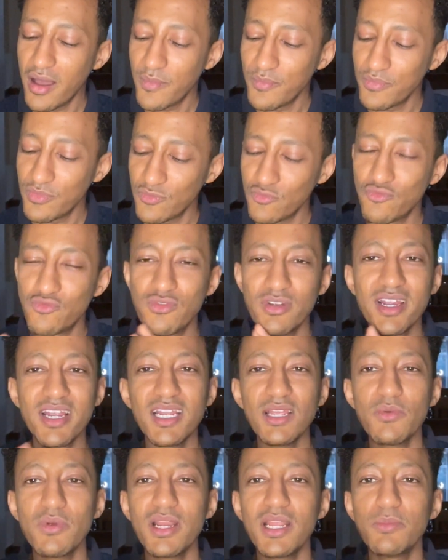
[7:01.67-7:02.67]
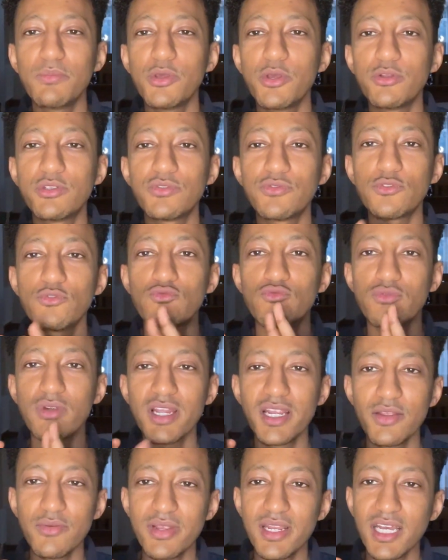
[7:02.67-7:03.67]
Really, really beautiful,
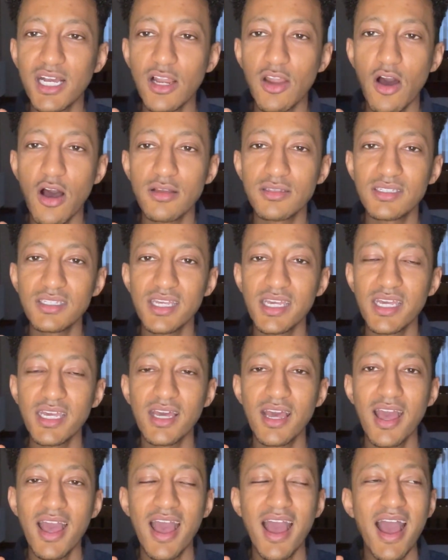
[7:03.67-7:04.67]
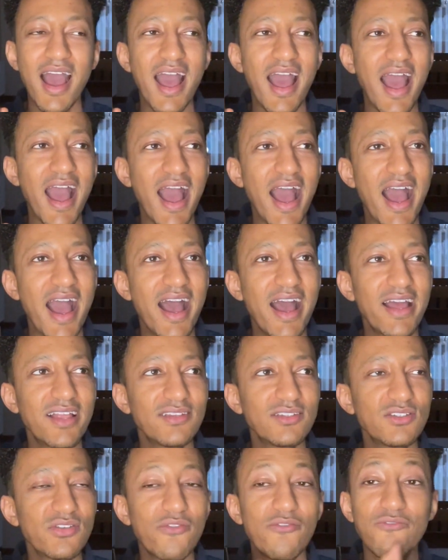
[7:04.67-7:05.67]
really, really classy,
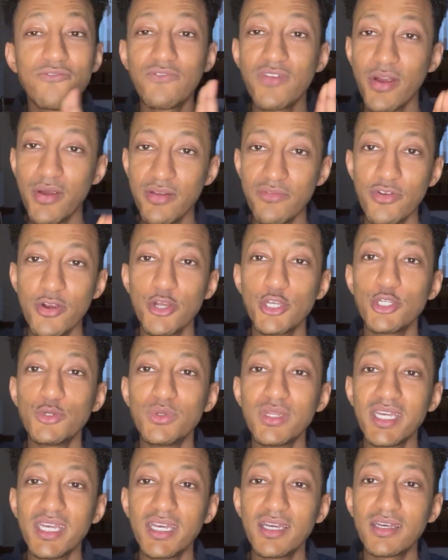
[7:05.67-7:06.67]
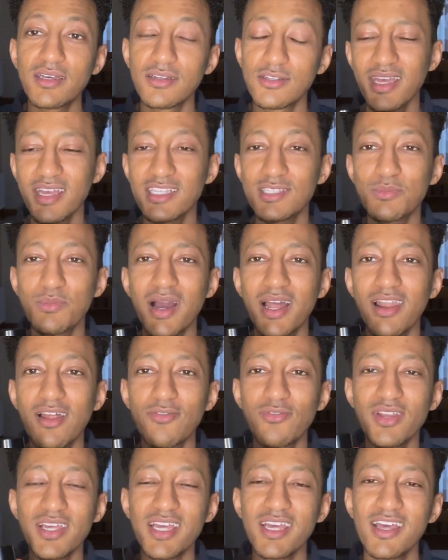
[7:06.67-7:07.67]
and very, very unique. It's my
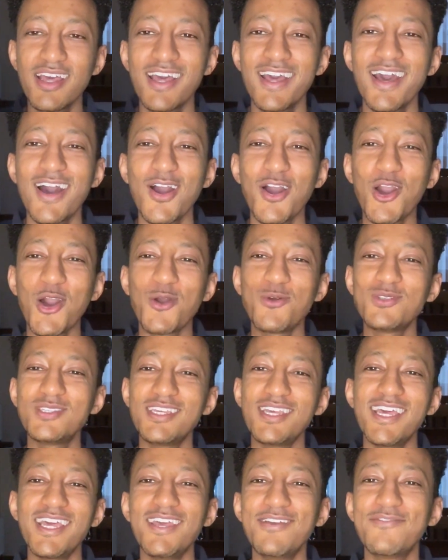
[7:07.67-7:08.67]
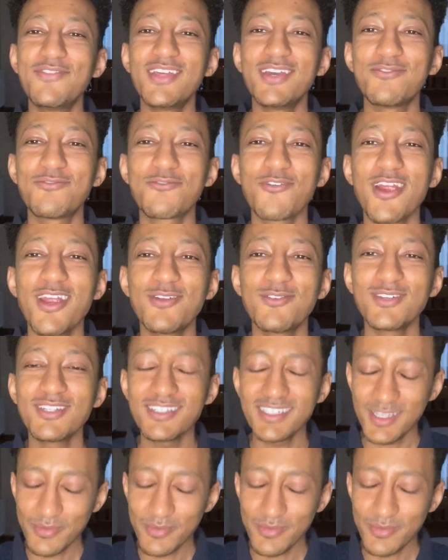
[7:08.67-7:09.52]
lovely cozy evening fragrance.